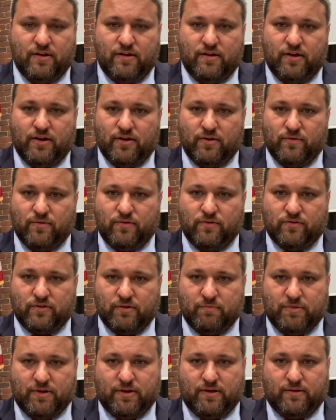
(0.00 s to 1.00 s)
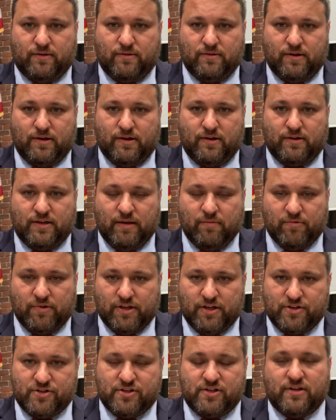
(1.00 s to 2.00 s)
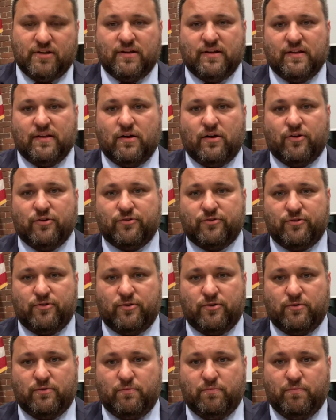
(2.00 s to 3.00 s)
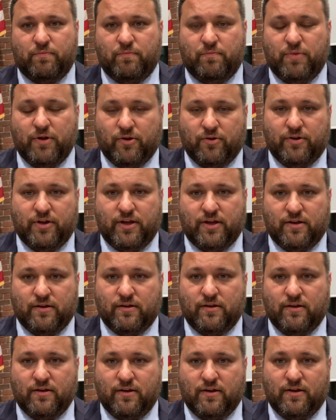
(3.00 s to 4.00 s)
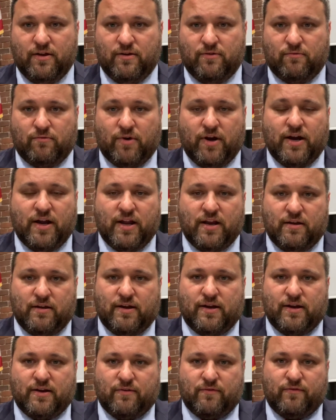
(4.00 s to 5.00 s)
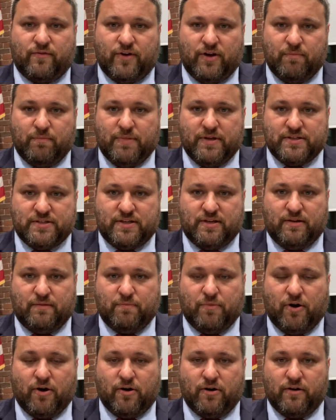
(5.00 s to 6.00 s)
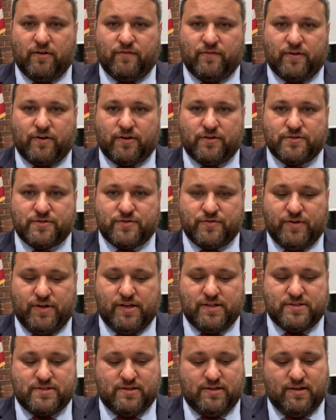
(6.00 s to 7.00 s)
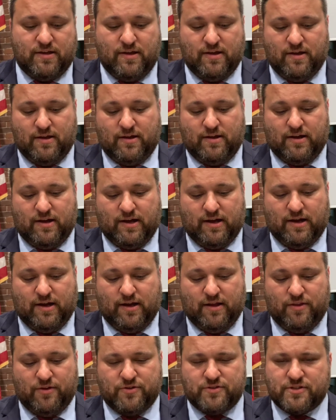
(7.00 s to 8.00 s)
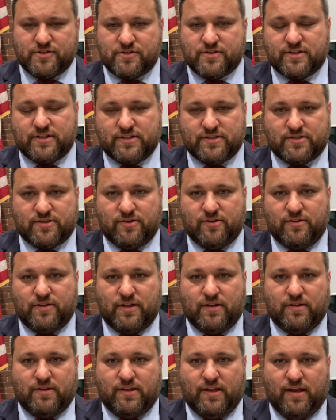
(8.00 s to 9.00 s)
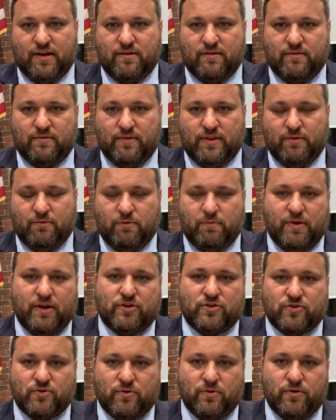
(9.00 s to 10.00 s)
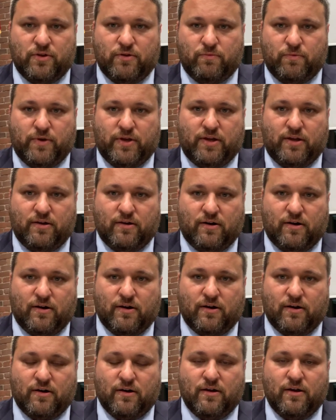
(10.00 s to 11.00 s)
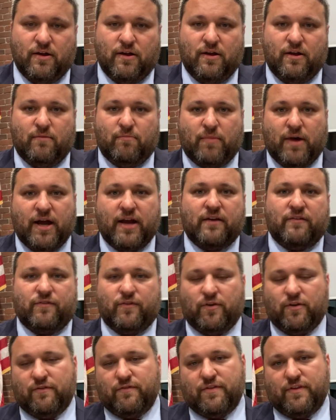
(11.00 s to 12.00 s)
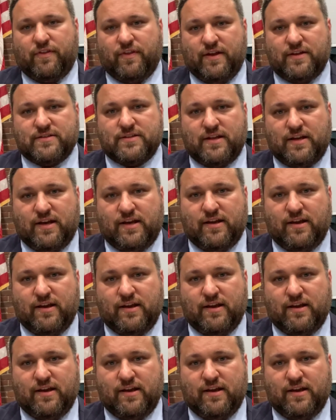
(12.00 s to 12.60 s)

there's going to be demolition and then also building right on a very busy part of our streets. There's just a concern that we make sure that we are mindful of the things that need